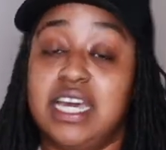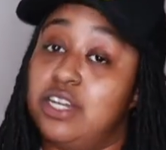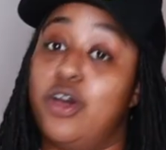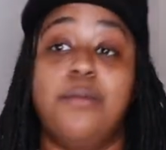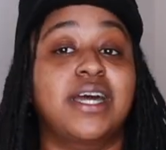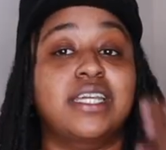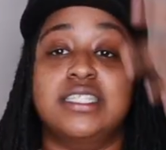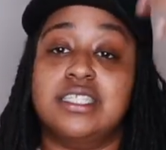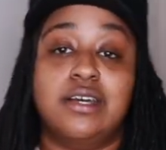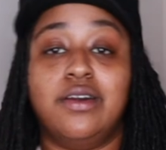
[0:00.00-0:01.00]
And nobody
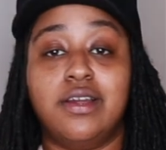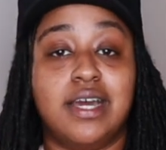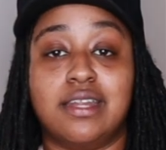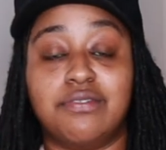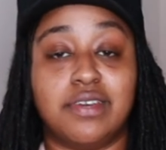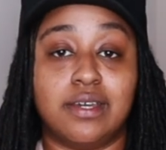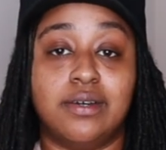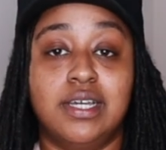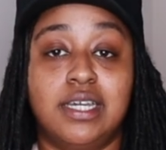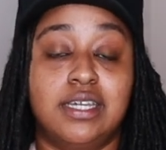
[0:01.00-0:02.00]
can tell her how to
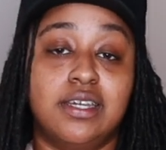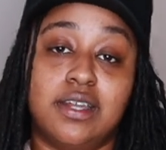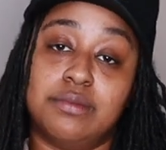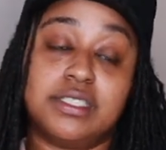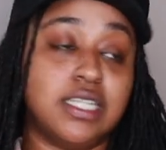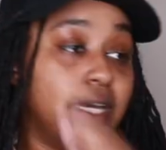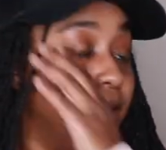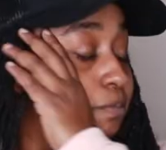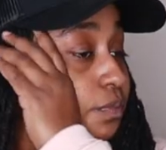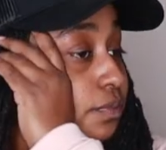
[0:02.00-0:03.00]
feel. You know what I'm
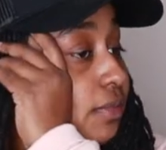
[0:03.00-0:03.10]
saying?